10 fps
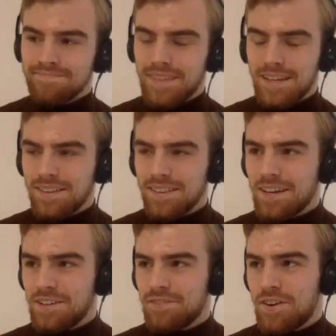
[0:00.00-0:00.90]

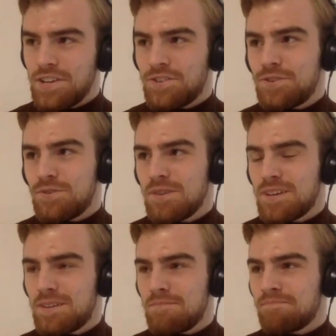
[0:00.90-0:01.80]
That is very true.
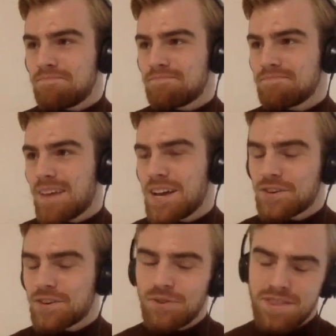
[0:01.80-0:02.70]
I
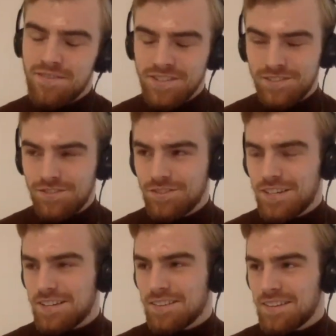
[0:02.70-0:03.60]
agree with everything you
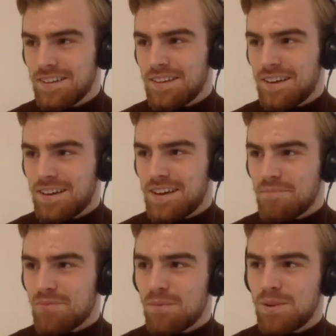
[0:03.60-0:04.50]
said, and I
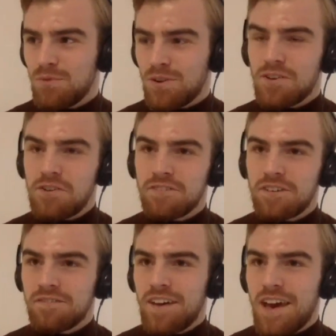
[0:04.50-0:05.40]
probably would go
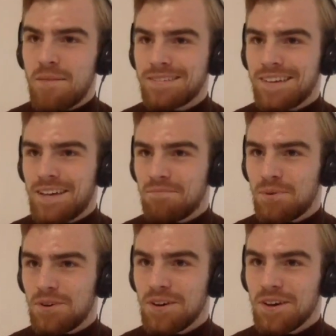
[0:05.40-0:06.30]
for MSN, but